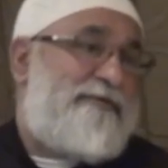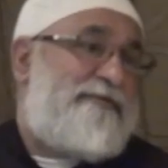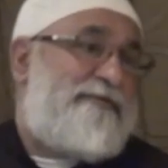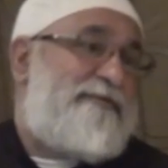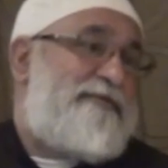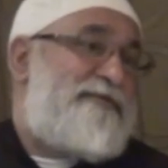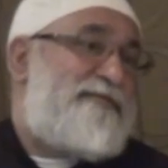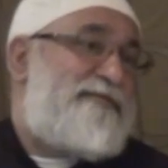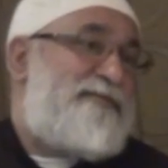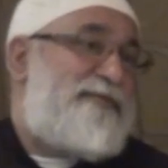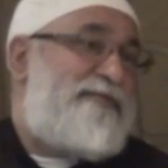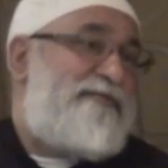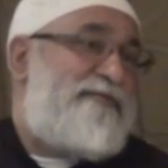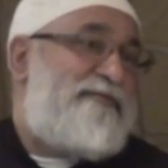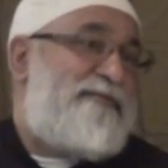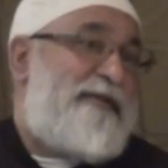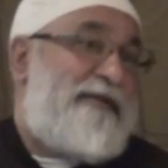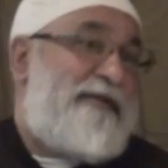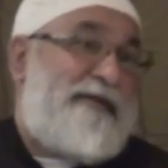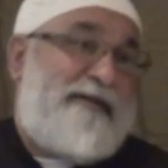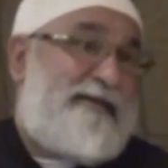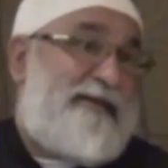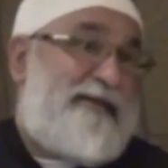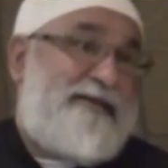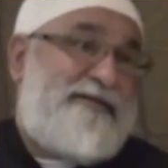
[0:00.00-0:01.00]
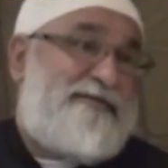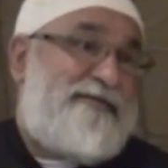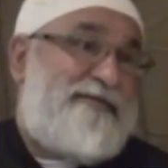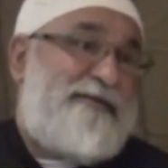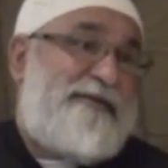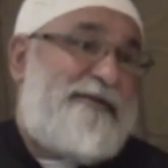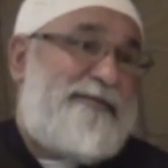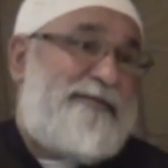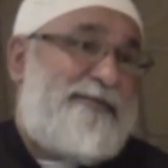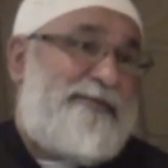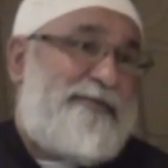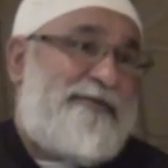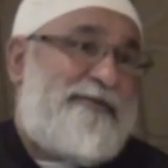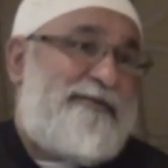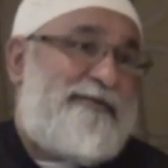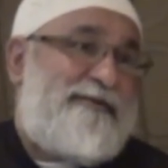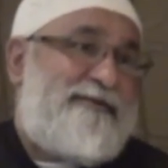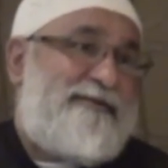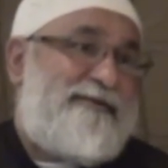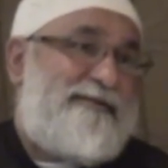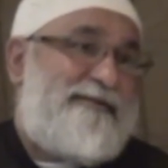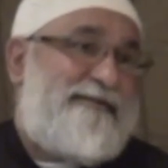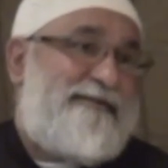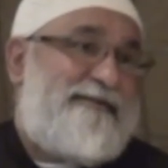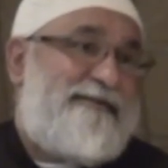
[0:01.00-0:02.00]
of his movement, and that's very important.
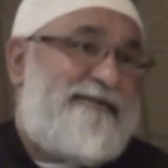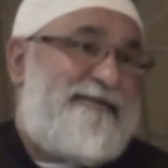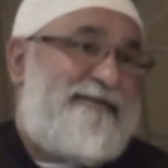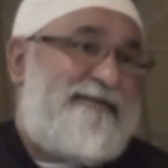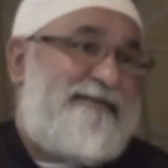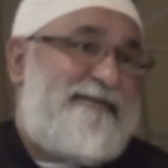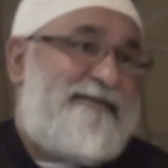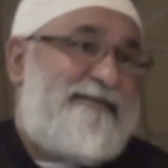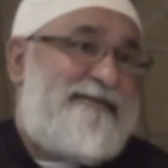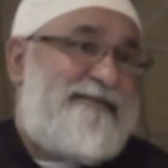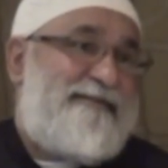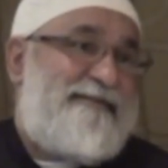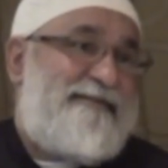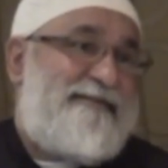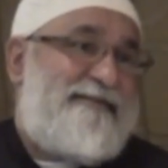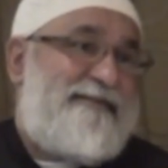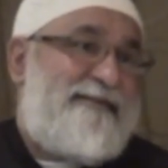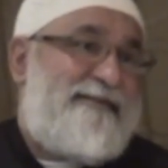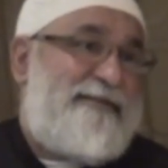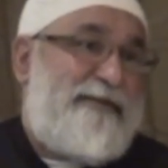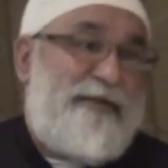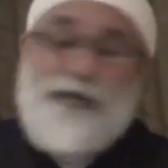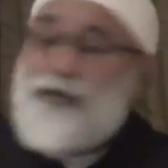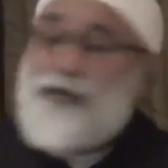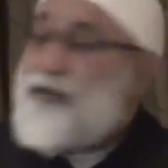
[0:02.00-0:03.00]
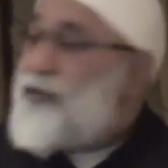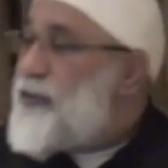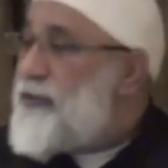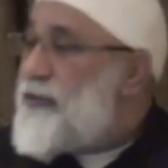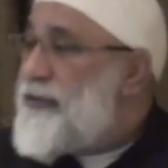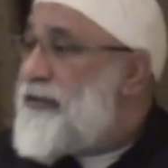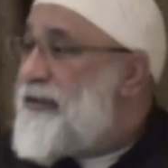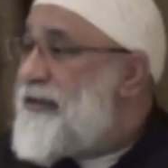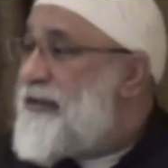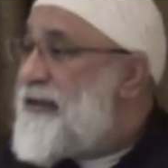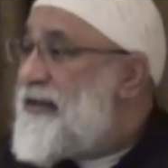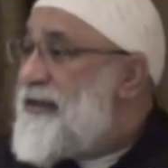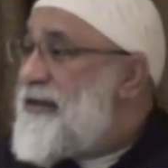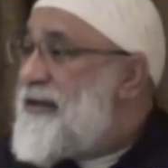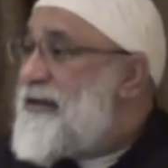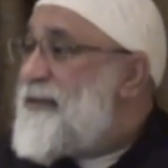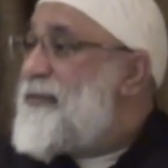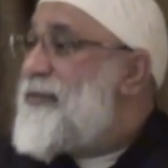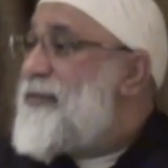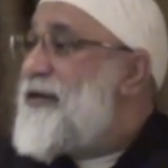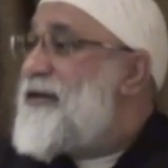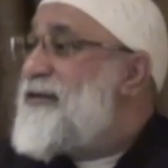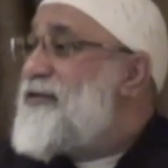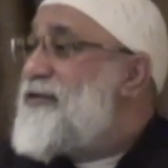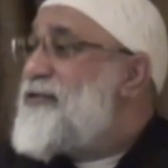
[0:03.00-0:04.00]

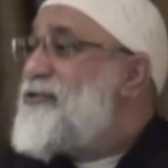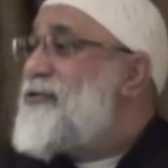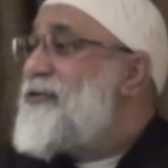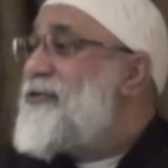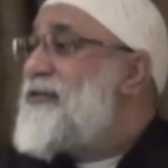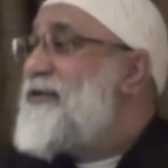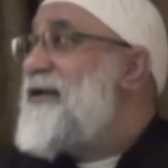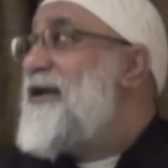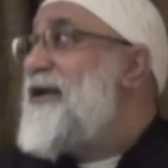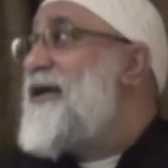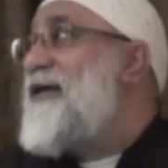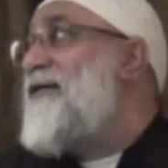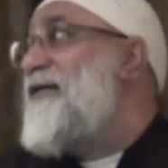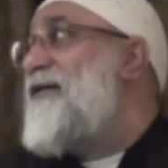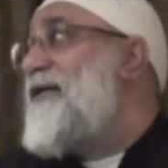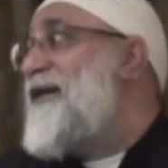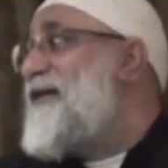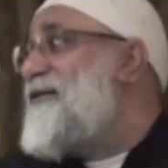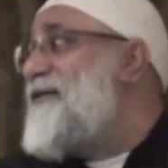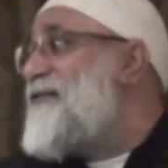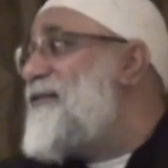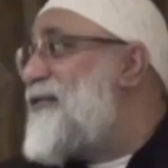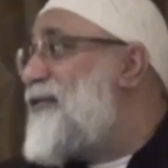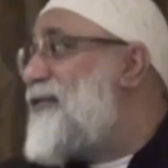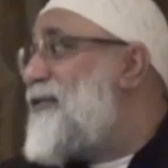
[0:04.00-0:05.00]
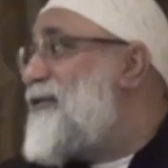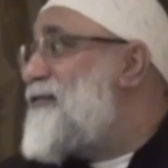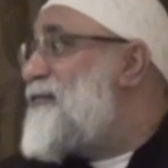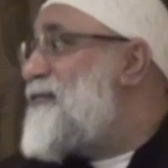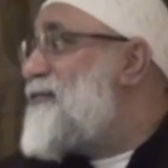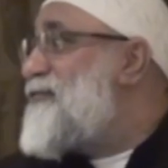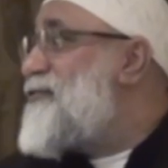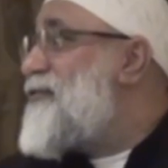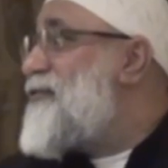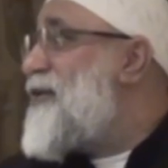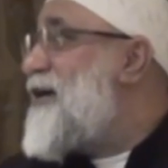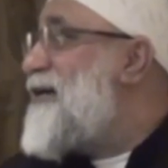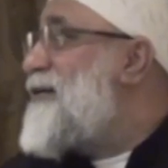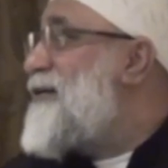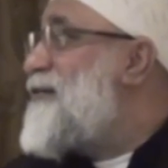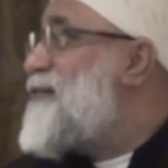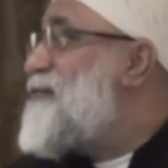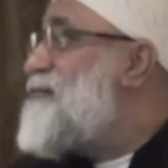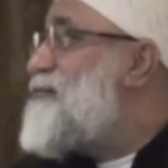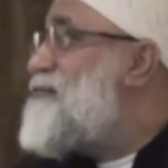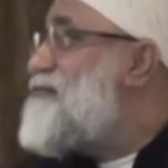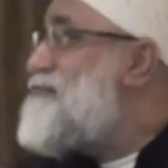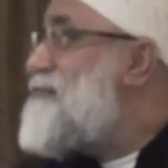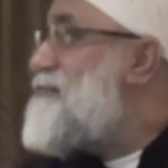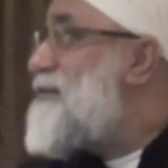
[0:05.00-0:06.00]
Nobody should dare later on to try
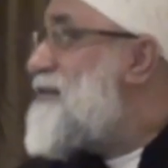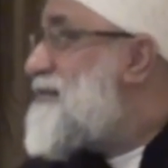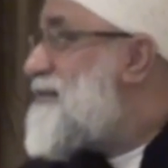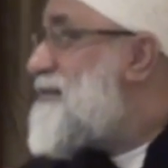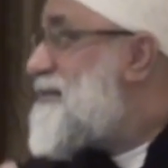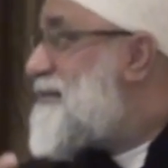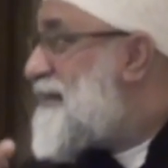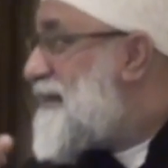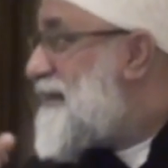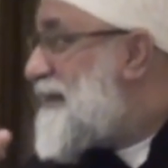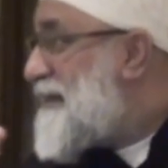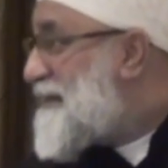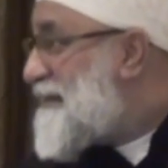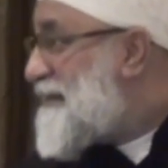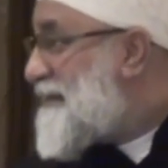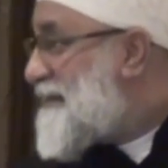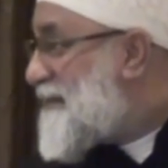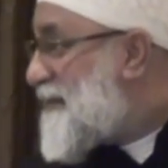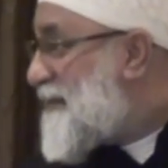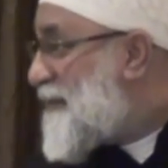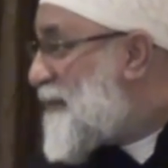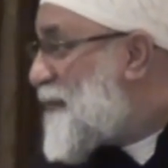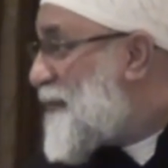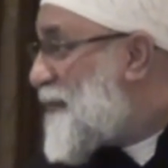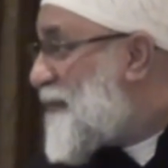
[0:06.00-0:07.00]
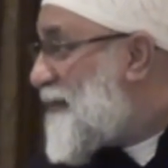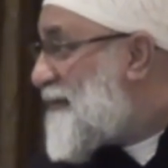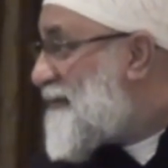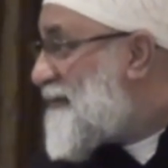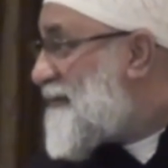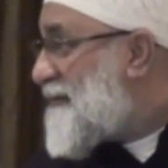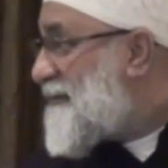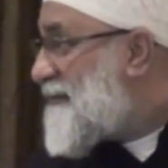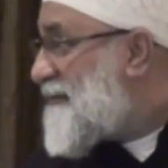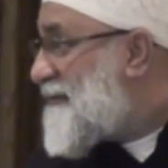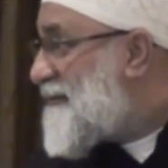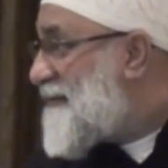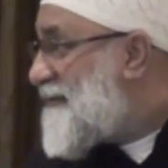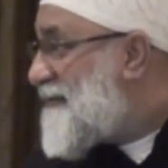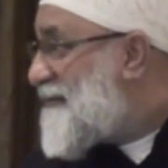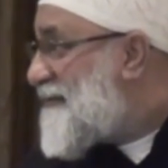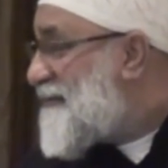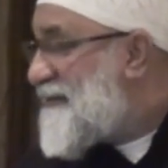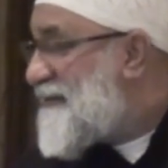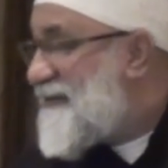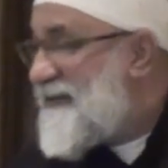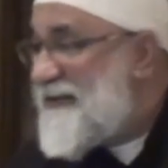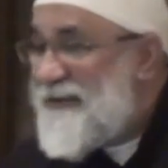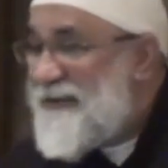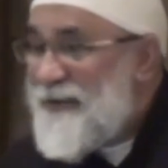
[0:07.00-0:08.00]
to misinterpret
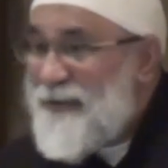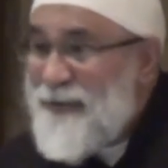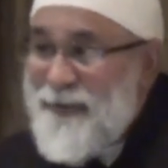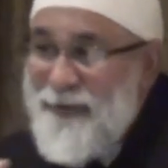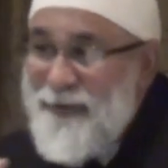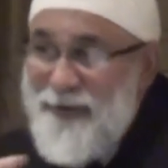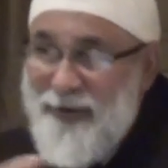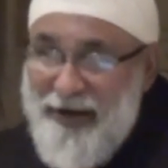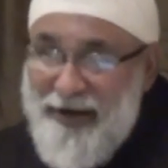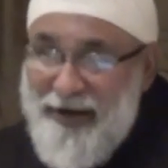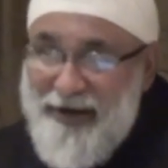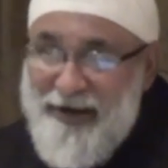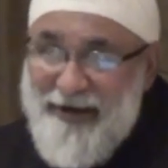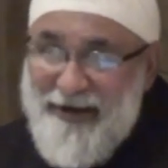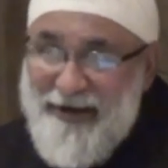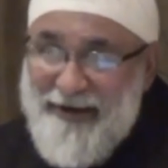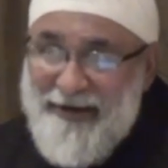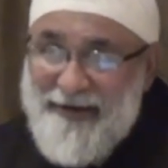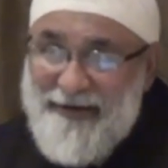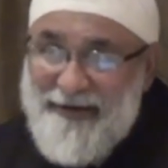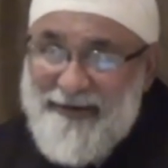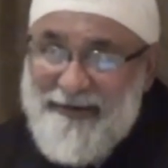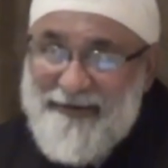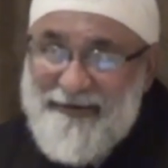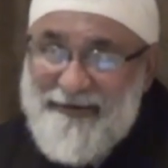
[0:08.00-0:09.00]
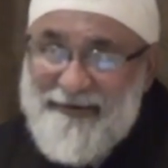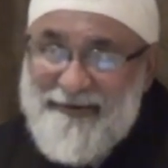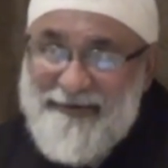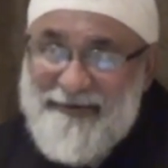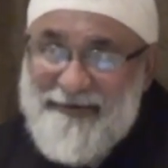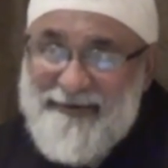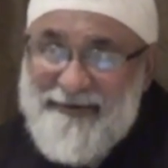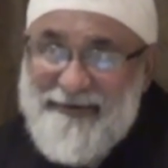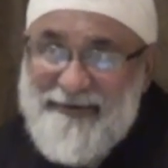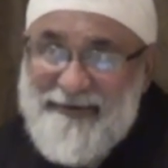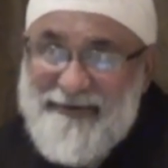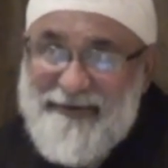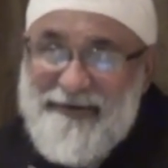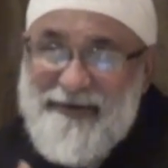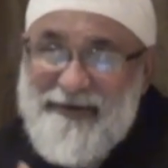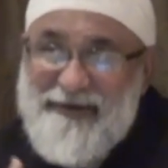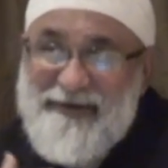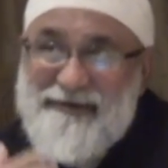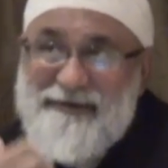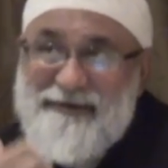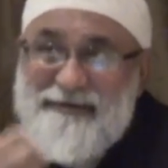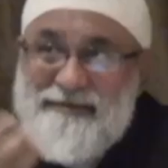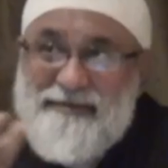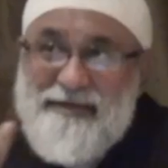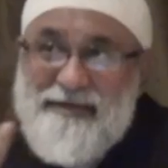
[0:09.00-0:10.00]
why
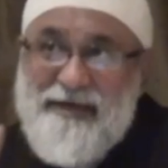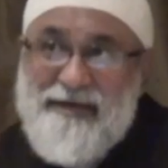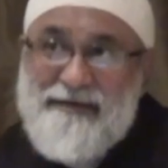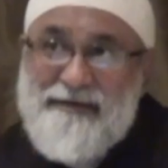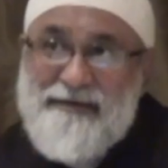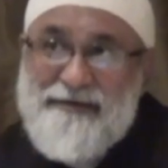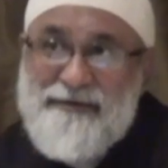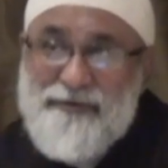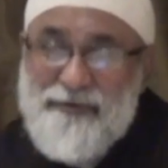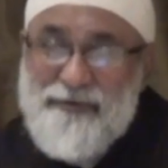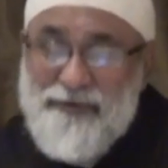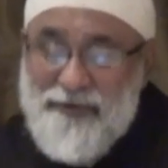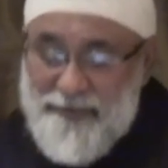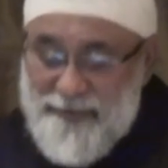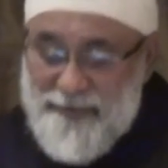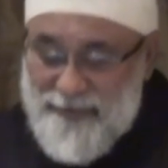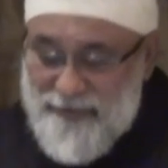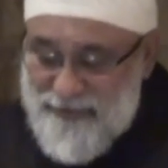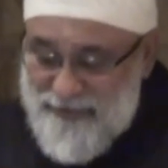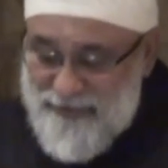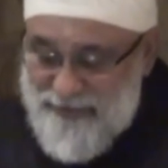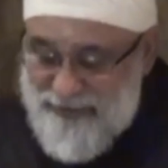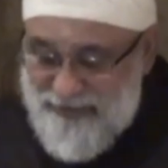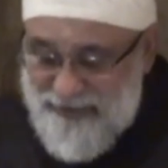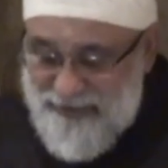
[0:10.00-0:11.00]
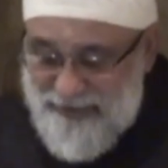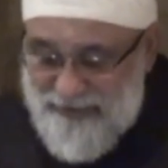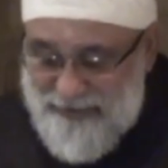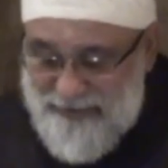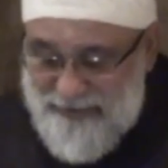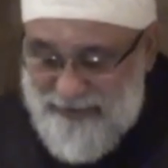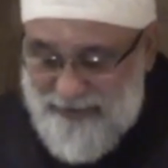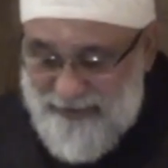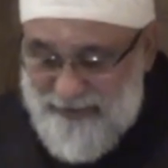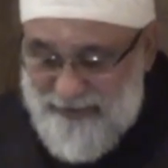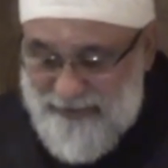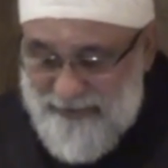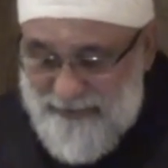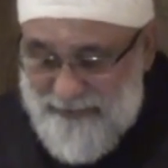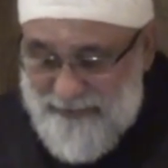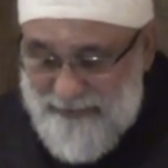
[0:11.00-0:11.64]
he decided to oppose Yazid.